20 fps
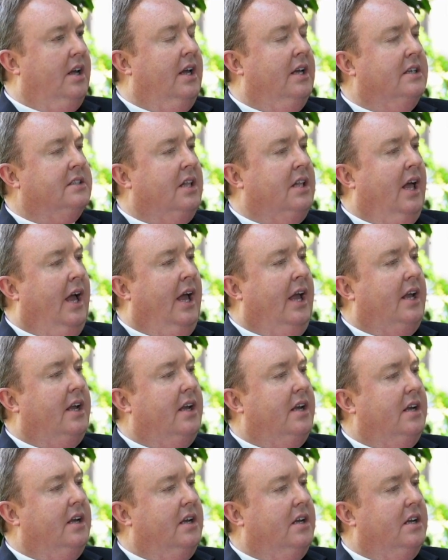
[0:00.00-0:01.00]
is
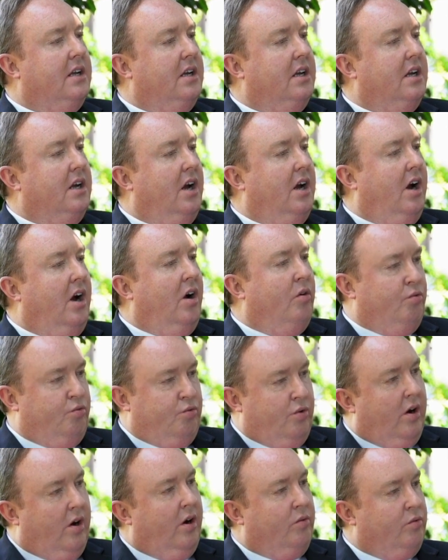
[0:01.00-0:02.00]
like a
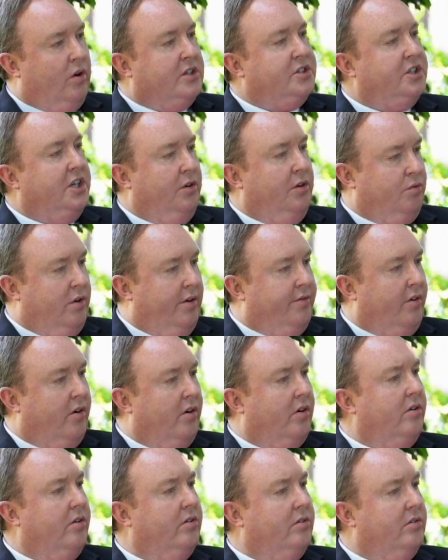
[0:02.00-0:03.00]
rushing river.